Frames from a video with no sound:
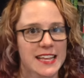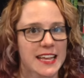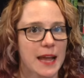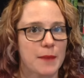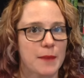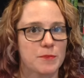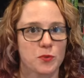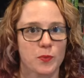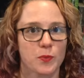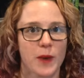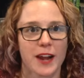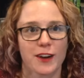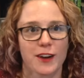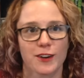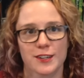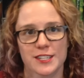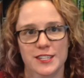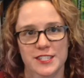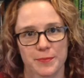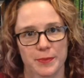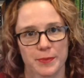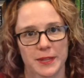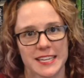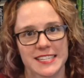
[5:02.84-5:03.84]
they kept
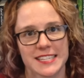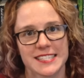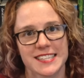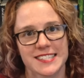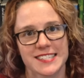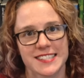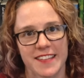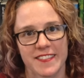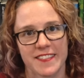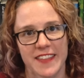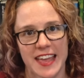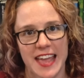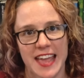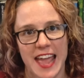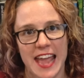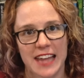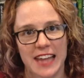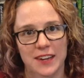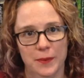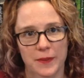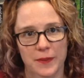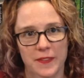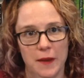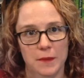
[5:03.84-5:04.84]
records of places that they
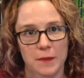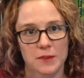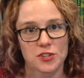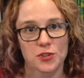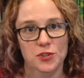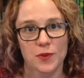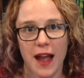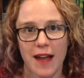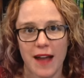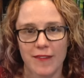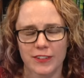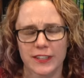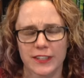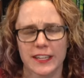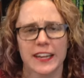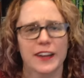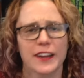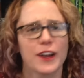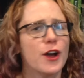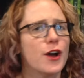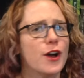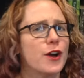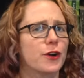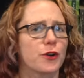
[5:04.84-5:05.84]
ate when they were
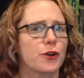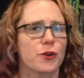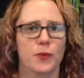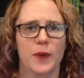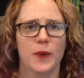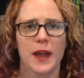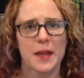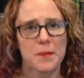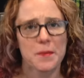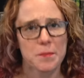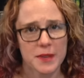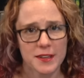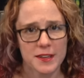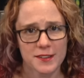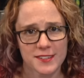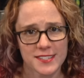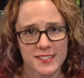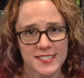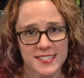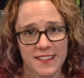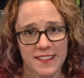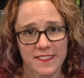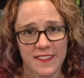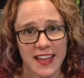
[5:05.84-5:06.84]
traveling, great
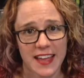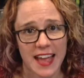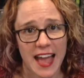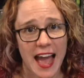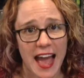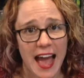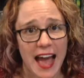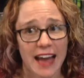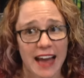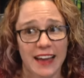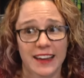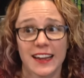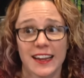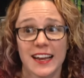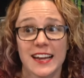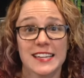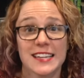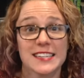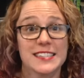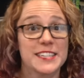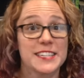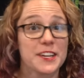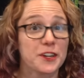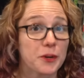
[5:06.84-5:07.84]
meals that they had,
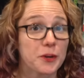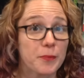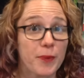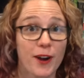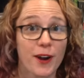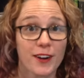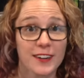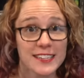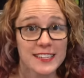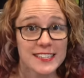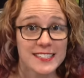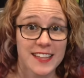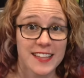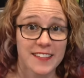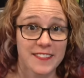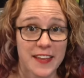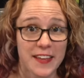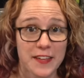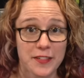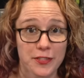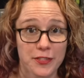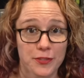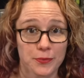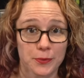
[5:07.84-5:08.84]
dinner parties that
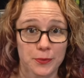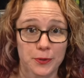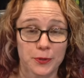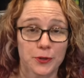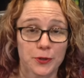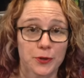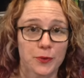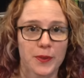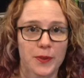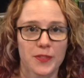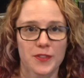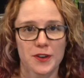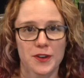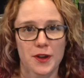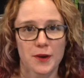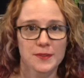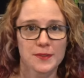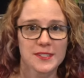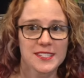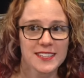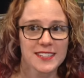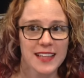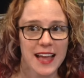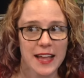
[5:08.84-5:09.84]
they threw with
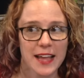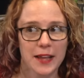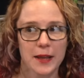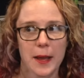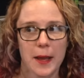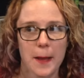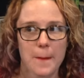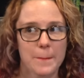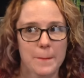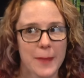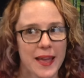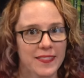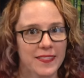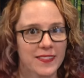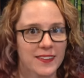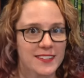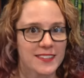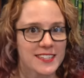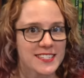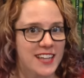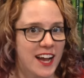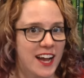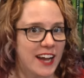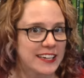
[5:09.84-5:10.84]
notes like made the
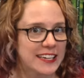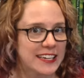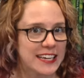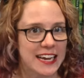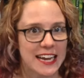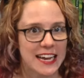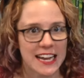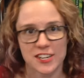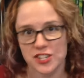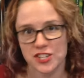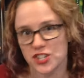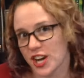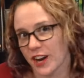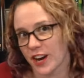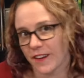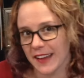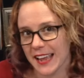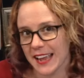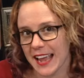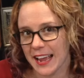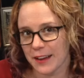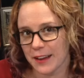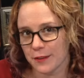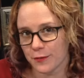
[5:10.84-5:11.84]
lasagna and
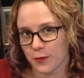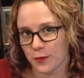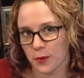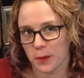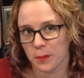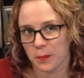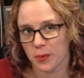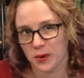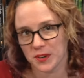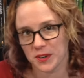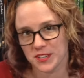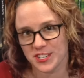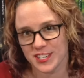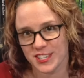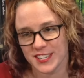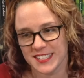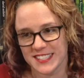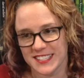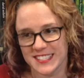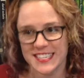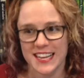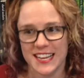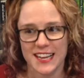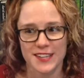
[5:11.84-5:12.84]
Jerry ate four
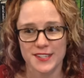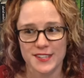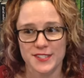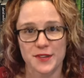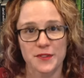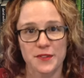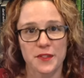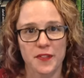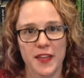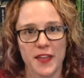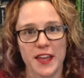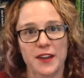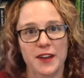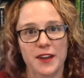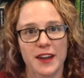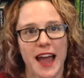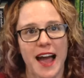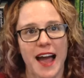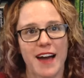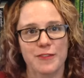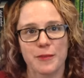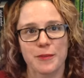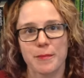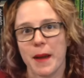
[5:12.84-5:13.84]
portions, so that they could
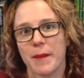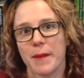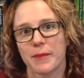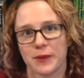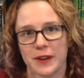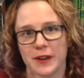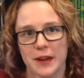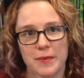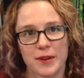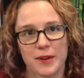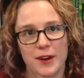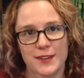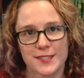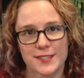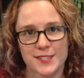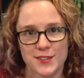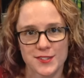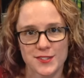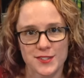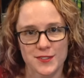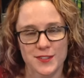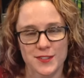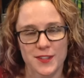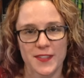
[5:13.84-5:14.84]
have a memory, but also
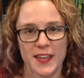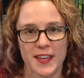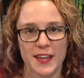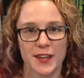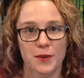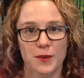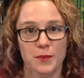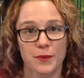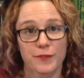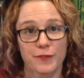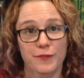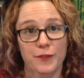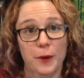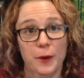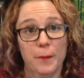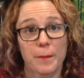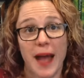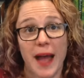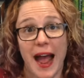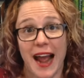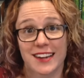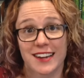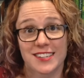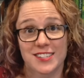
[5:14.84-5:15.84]
so that they could refer
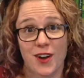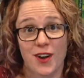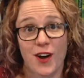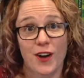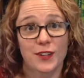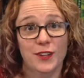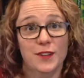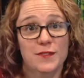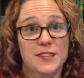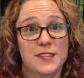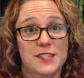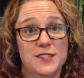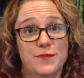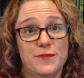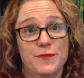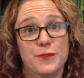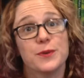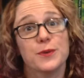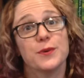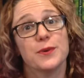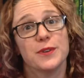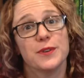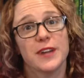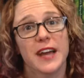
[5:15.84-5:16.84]
back to all of this
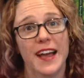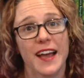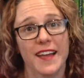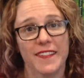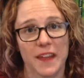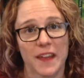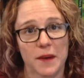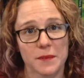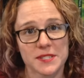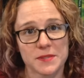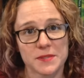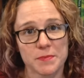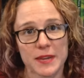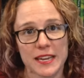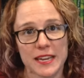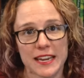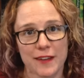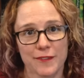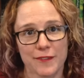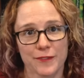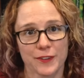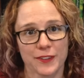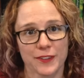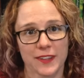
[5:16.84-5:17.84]
food that was
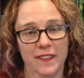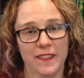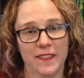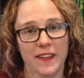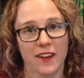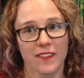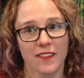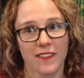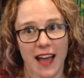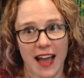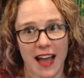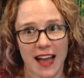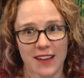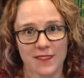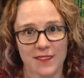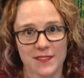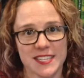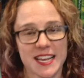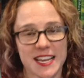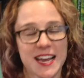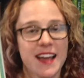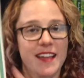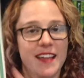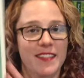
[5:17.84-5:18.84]
meaningful in their
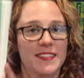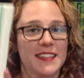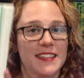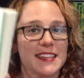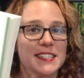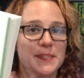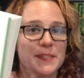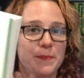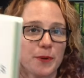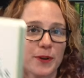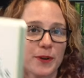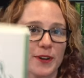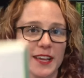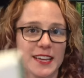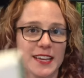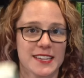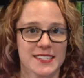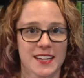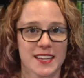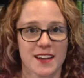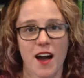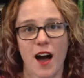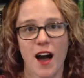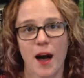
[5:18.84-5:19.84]
lives. This book
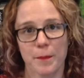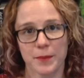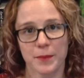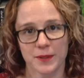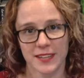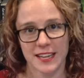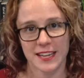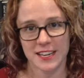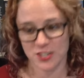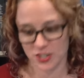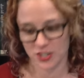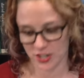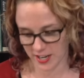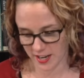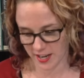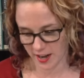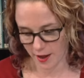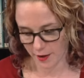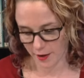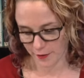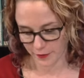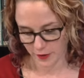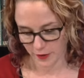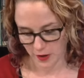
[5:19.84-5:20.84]
is a compilation
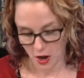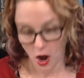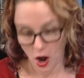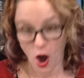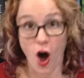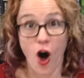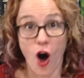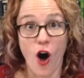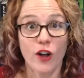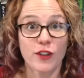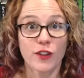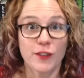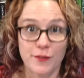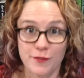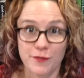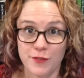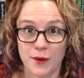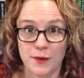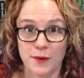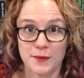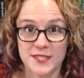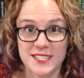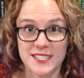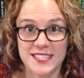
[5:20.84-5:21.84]
of all of
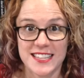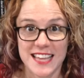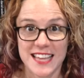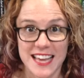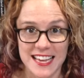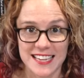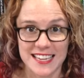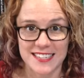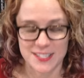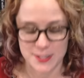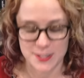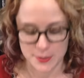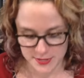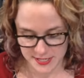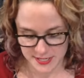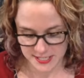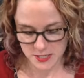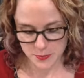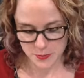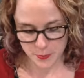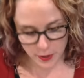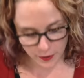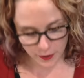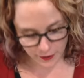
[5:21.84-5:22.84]
those things, those
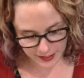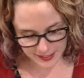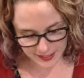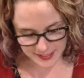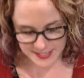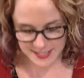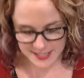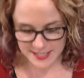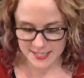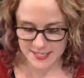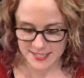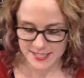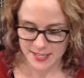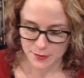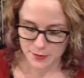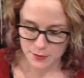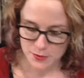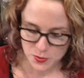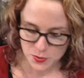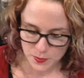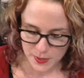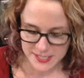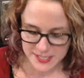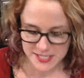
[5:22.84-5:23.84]
experiences and
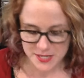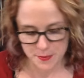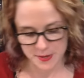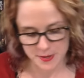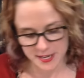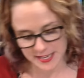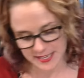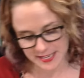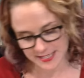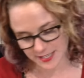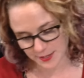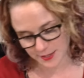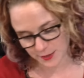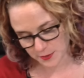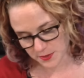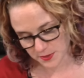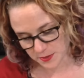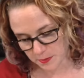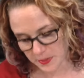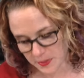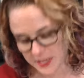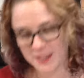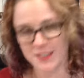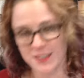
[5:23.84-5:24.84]
those recipes and those
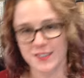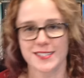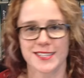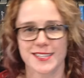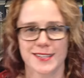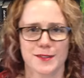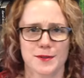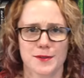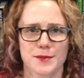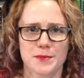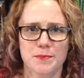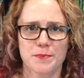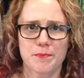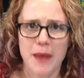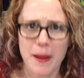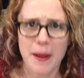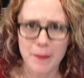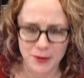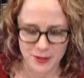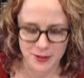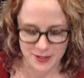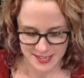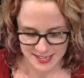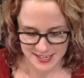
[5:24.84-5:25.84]
meals and those
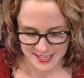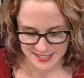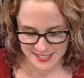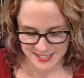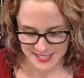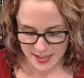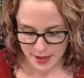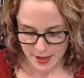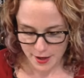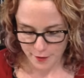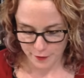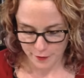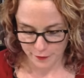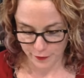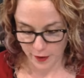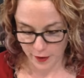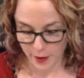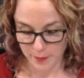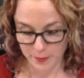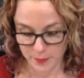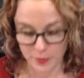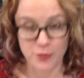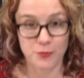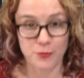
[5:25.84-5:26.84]
memories
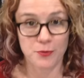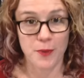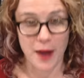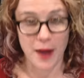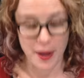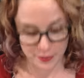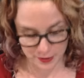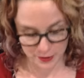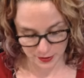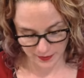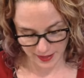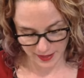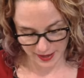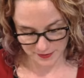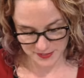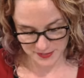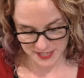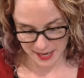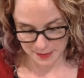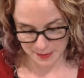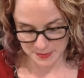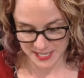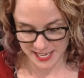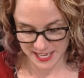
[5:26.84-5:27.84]
from throughout their
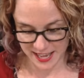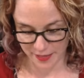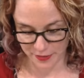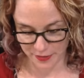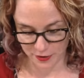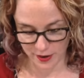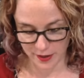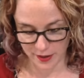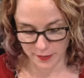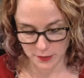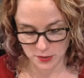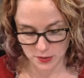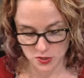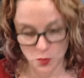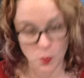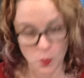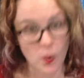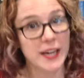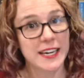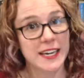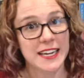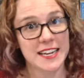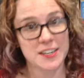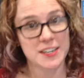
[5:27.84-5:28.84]
lifetime together. And there's
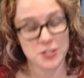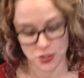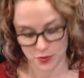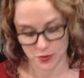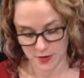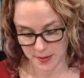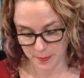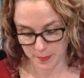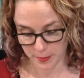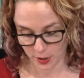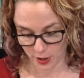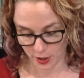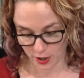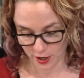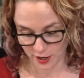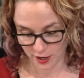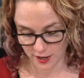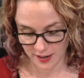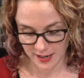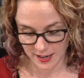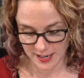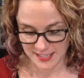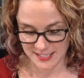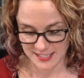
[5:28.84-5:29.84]
one entry
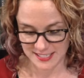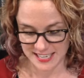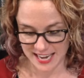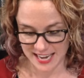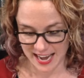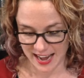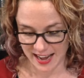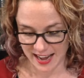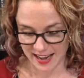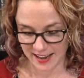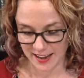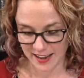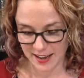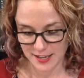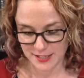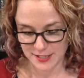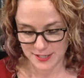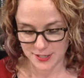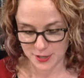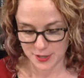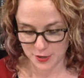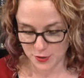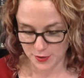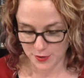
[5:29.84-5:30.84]
per day.
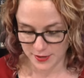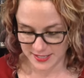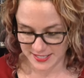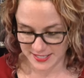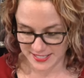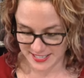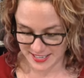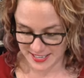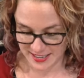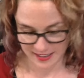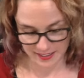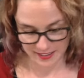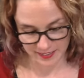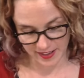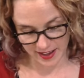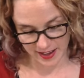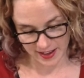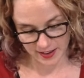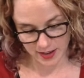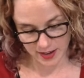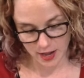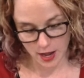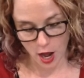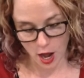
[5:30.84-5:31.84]
So you can see,
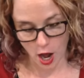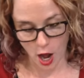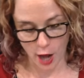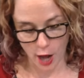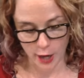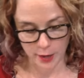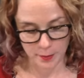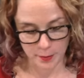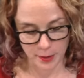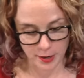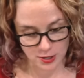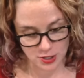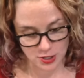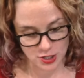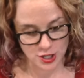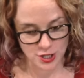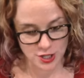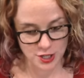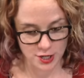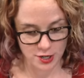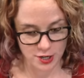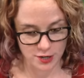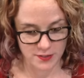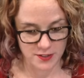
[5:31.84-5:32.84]
like, on March
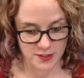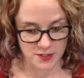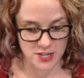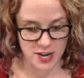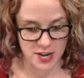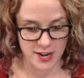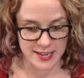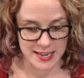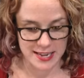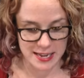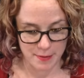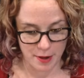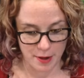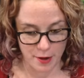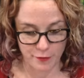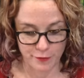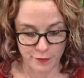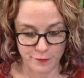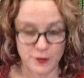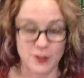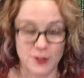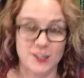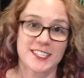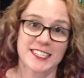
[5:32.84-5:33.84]
3rd, they're talking about
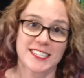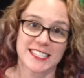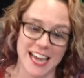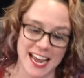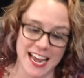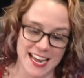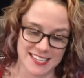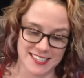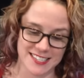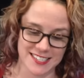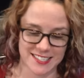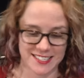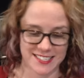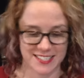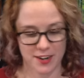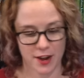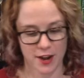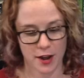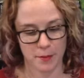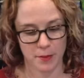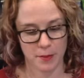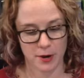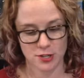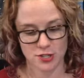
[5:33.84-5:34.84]
first tastes, and
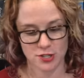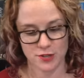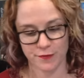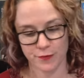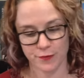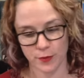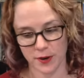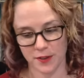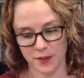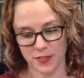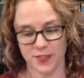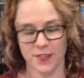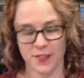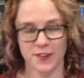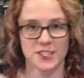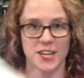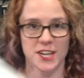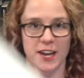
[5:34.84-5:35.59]
on March 4th, they're